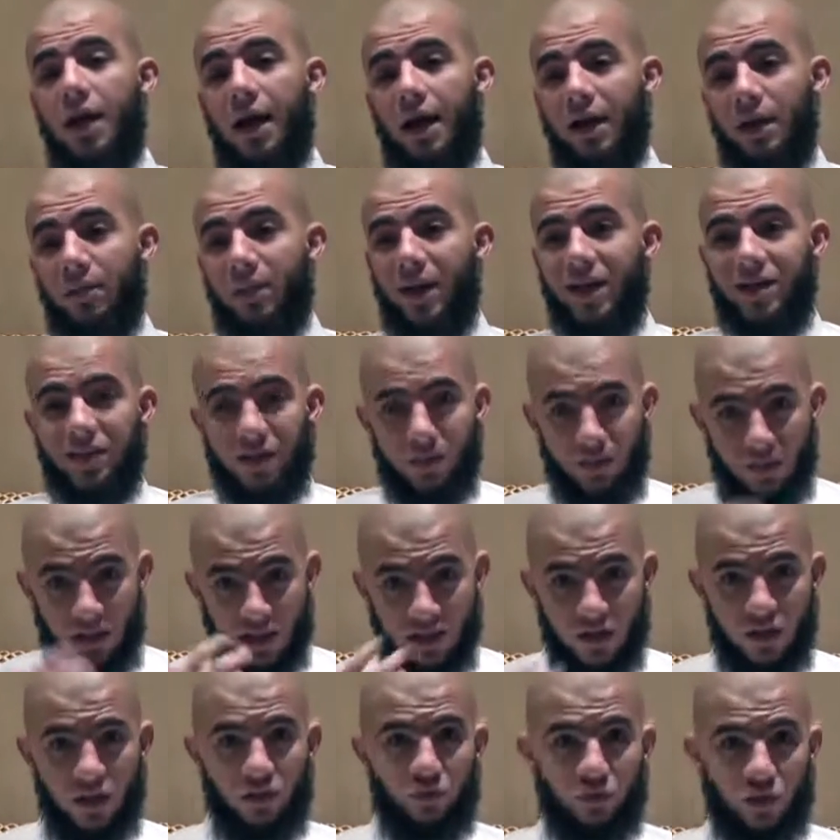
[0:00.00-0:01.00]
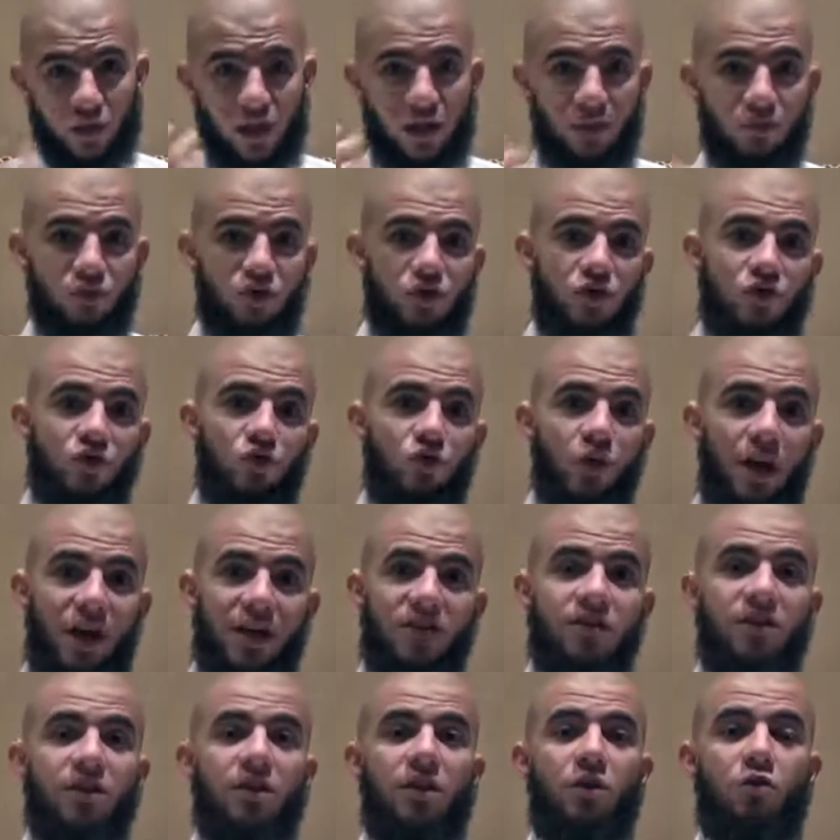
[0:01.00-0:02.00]
And it makes them easier for them just to
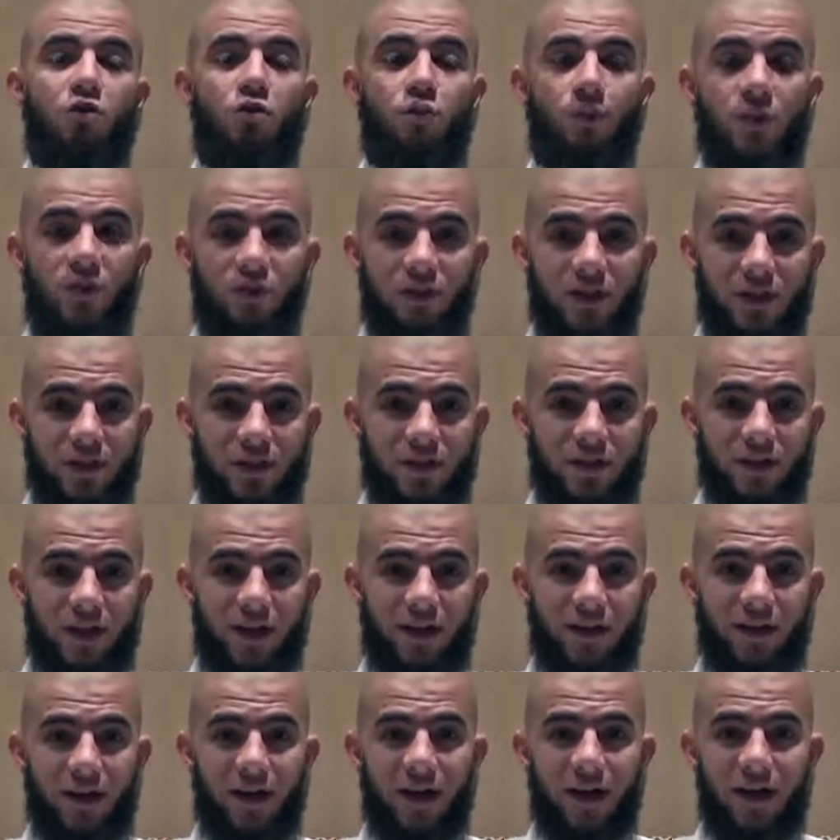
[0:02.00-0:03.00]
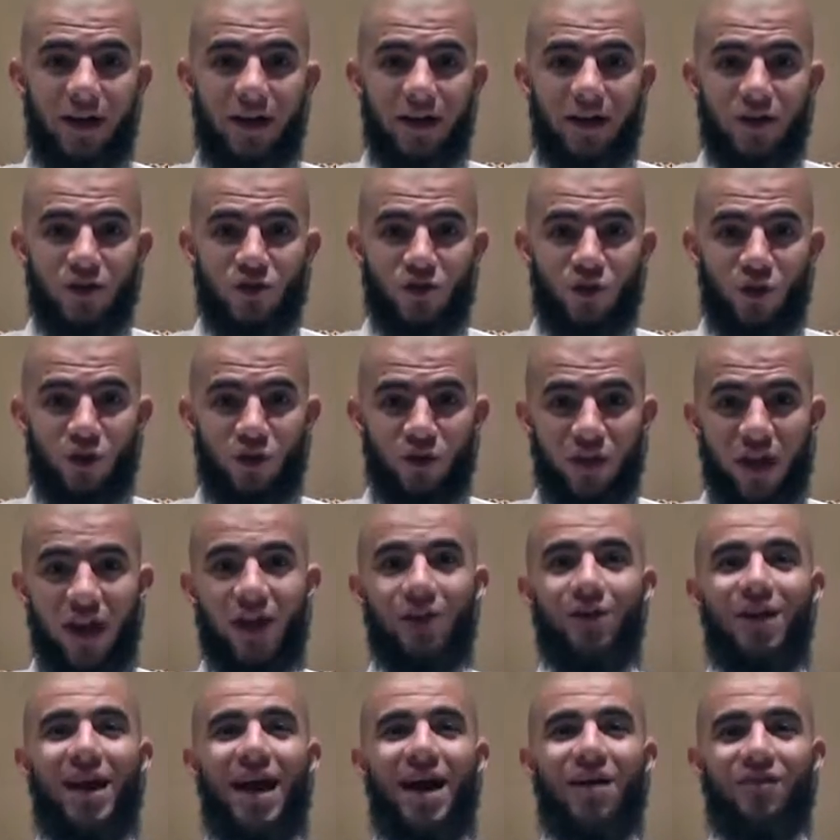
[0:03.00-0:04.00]
exit the group if necessary. So
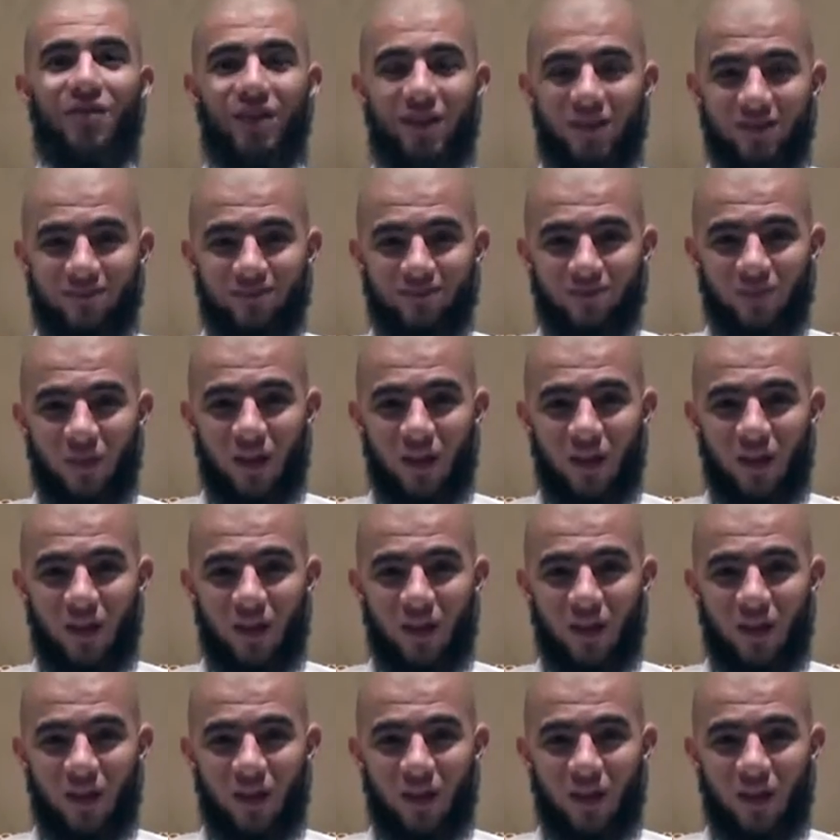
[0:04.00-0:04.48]
there you have it.